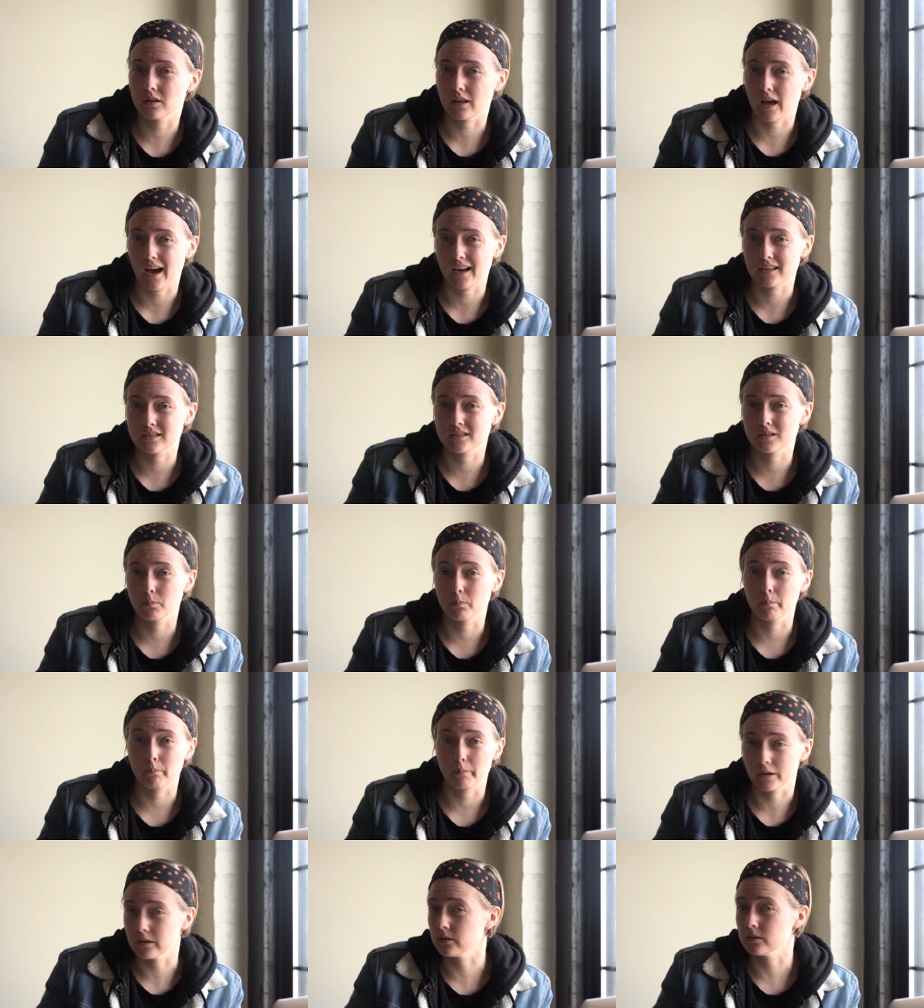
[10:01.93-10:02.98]
the last
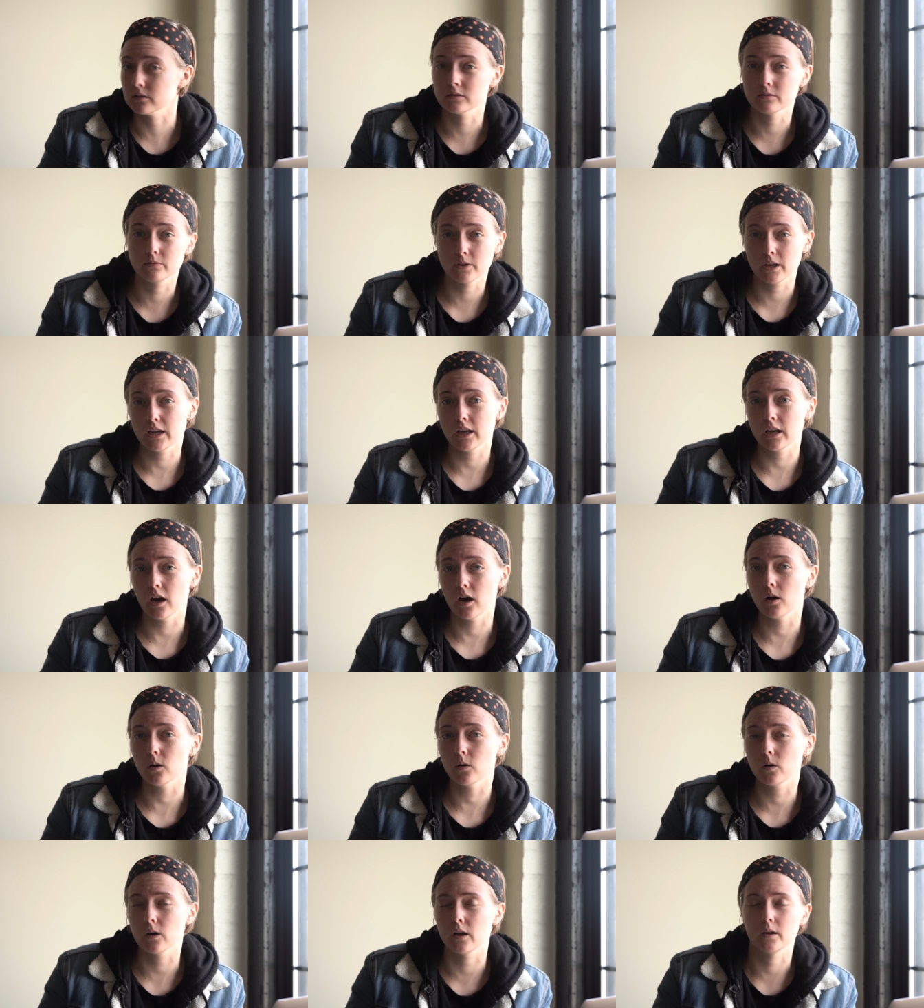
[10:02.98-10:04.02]
build
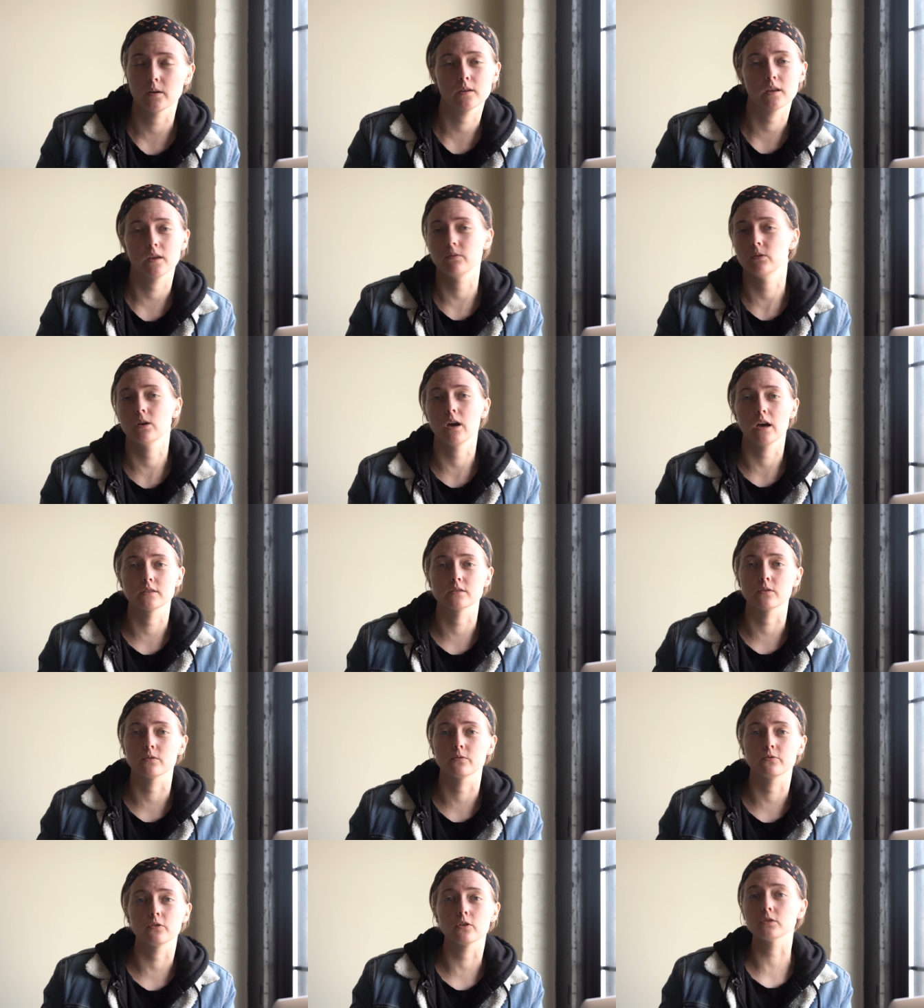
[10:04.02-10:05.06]
video and give you guys
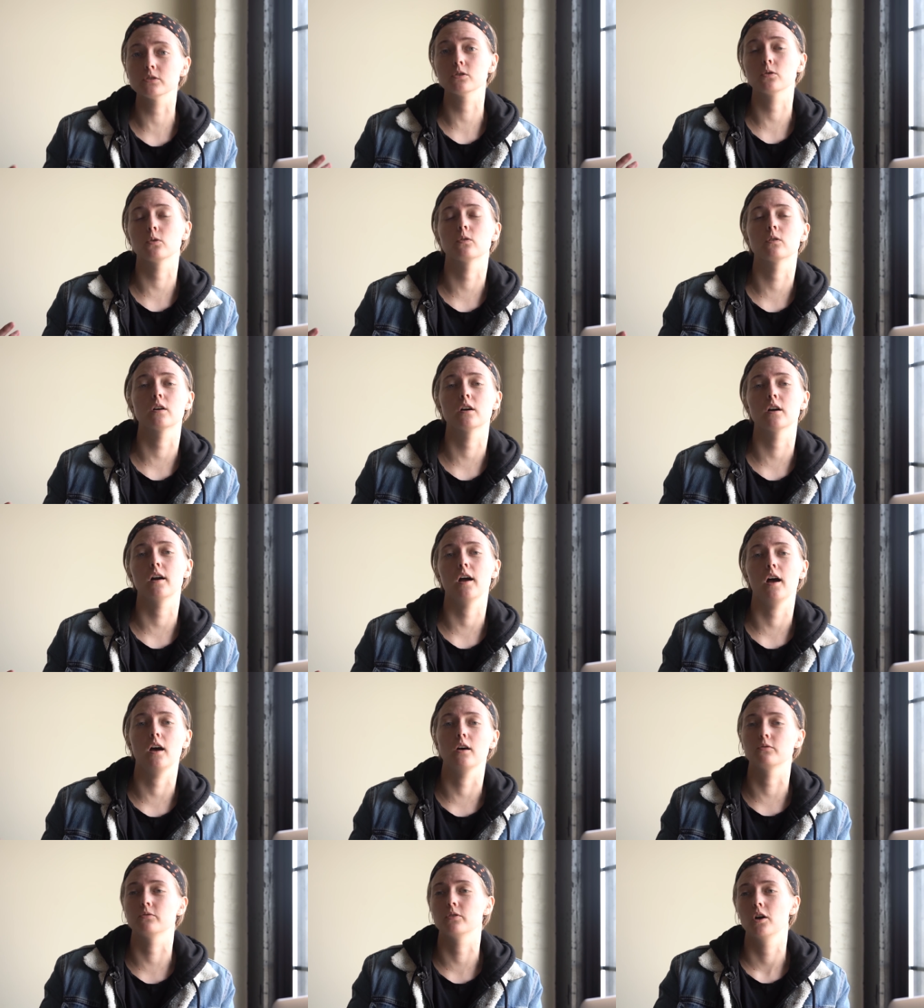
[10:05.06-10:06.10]
a full tour
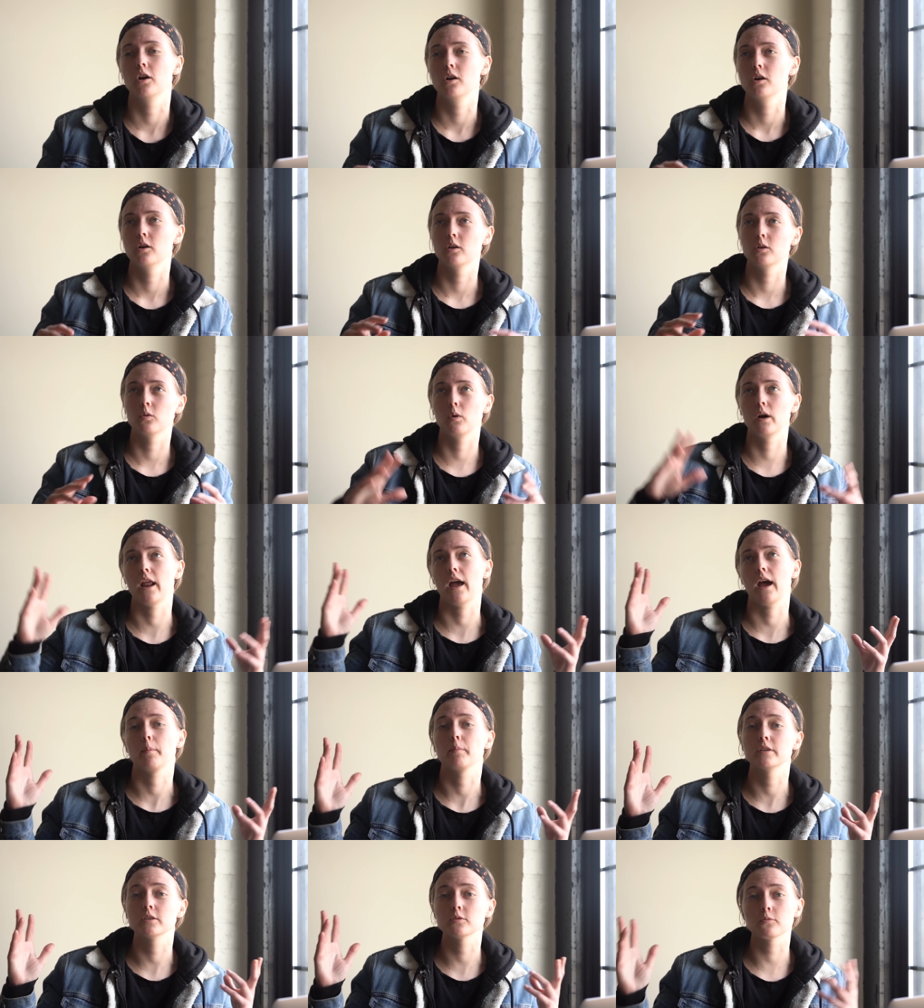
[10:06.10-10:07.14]
of what
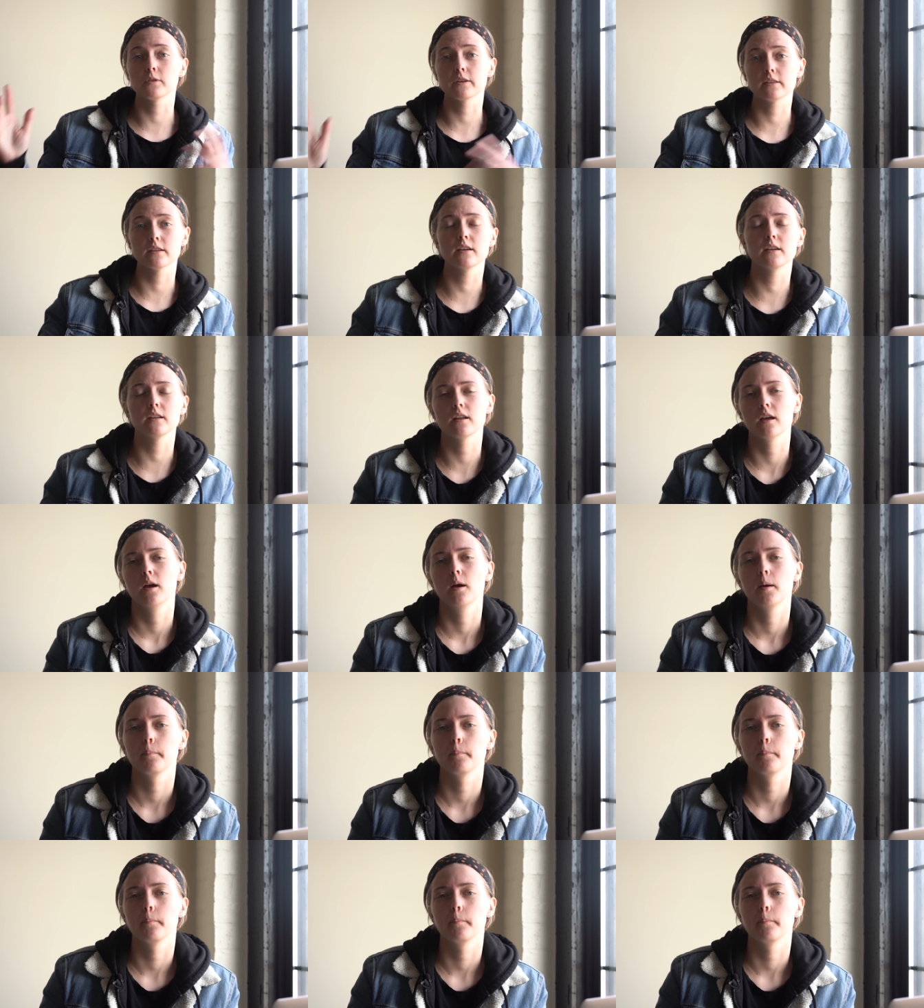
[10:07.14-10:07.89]
happened with it,